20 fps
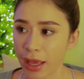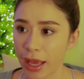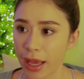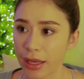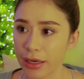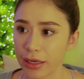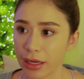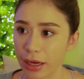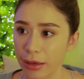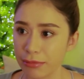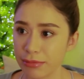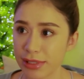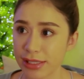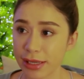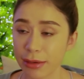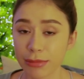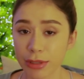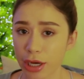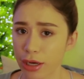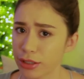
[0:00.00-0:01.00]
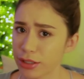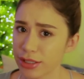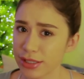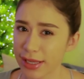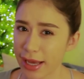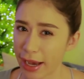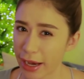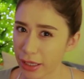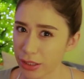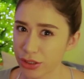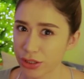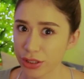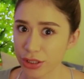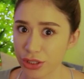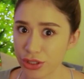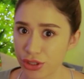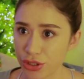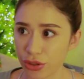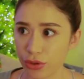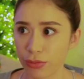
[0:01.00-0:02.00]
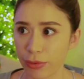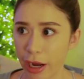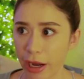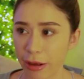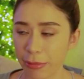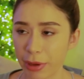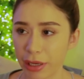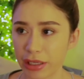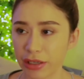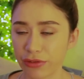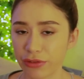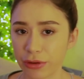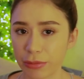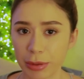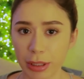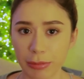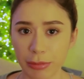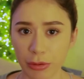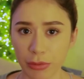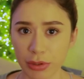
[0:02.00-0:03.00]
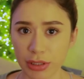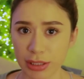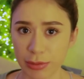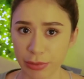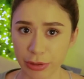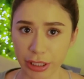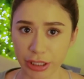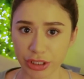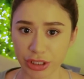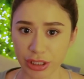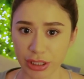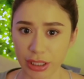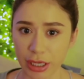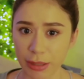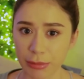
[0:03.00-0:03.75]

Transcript: And some doctors actually do recommend it for people with depression.